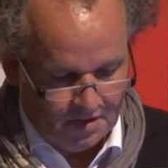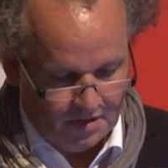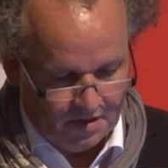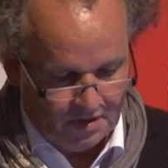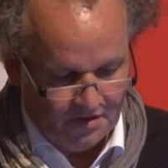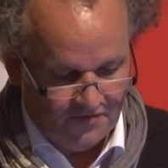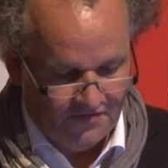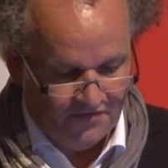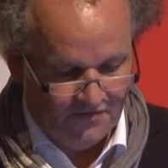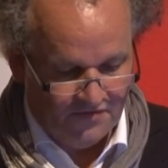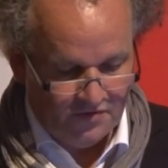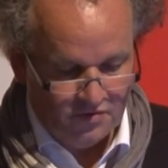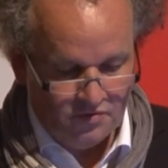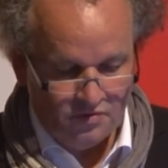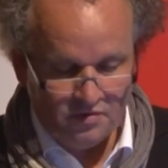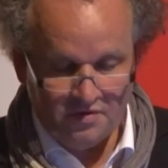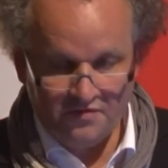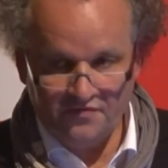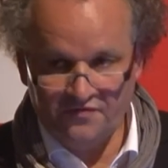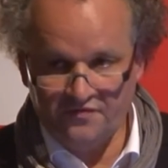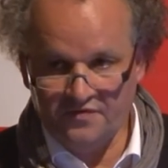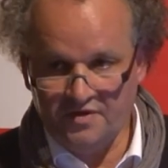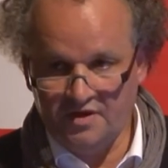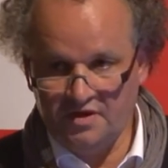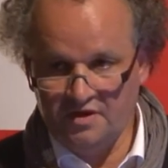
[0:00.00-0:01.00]
In view
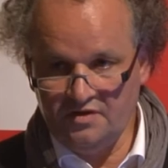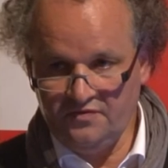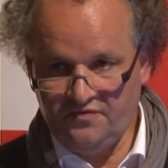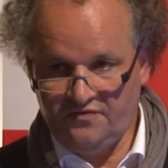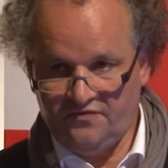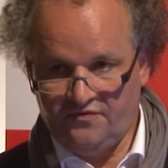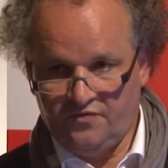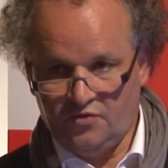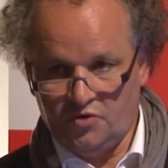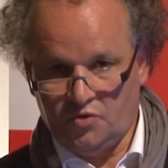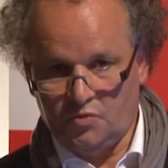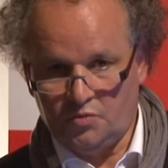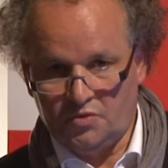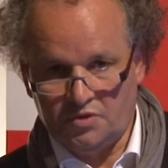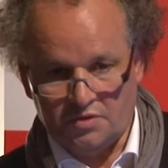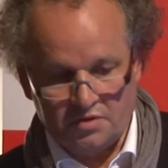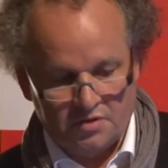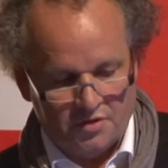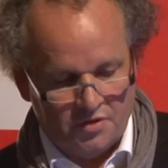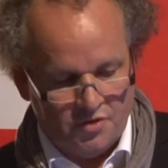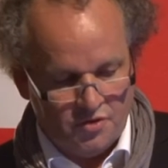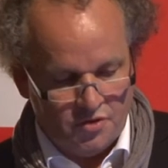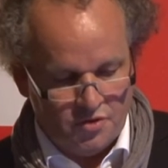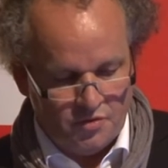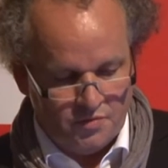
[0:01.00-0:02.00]
of informal
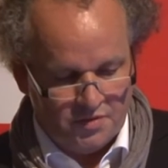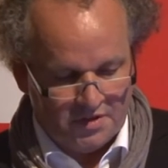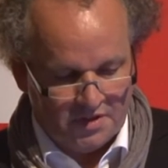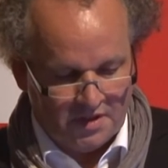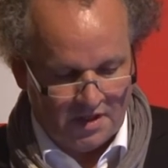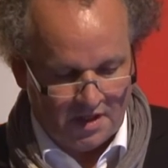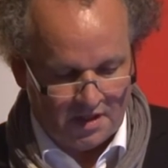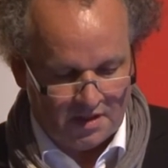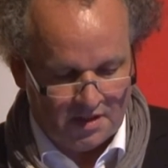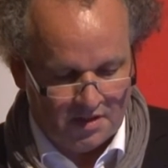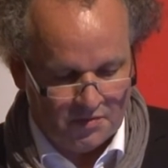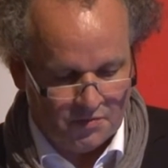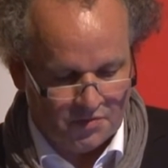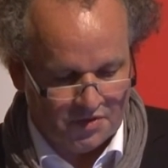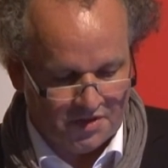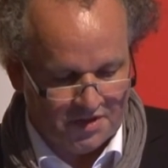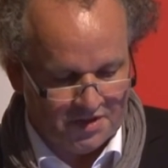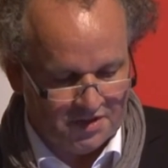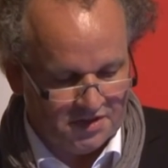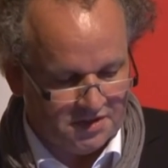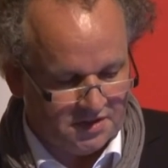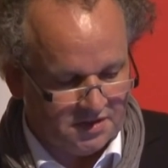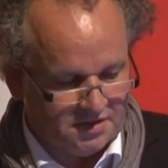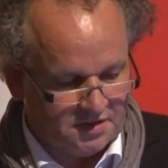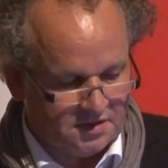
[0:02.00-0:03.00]
urban
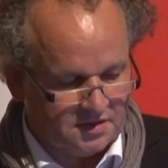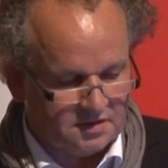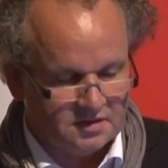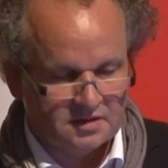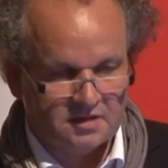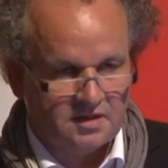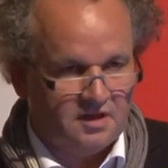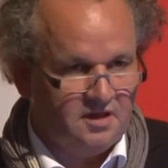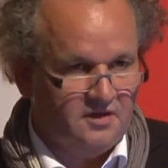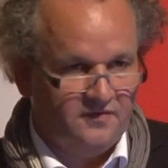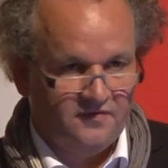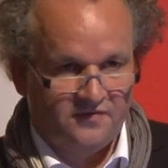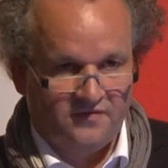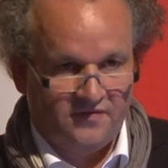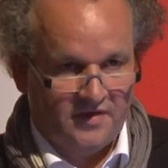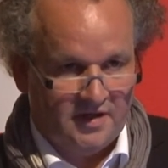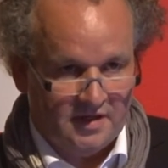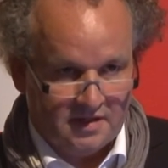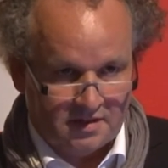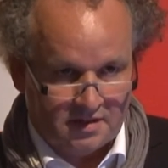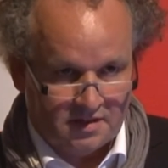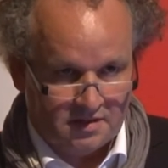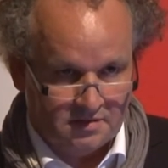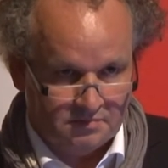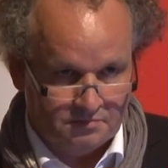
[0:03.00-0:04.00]
agglomerations, they
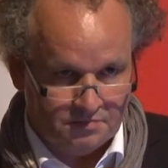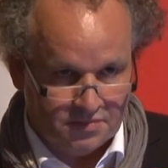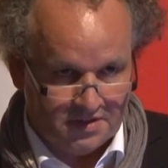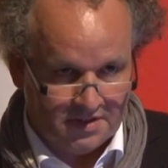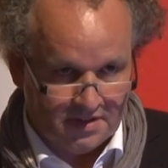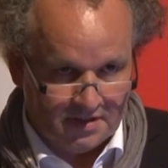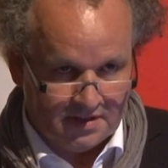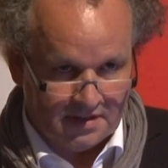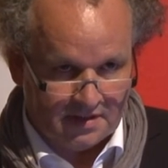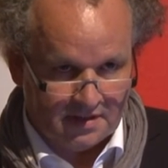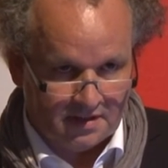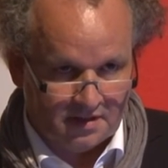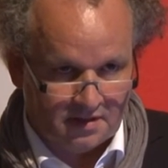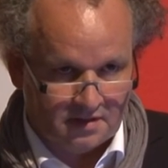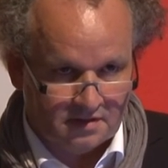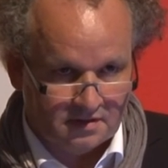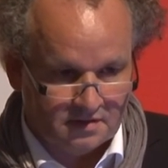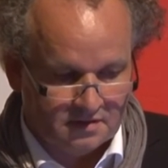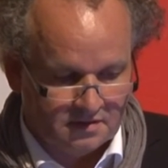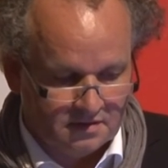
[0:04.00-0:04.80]
fail completely.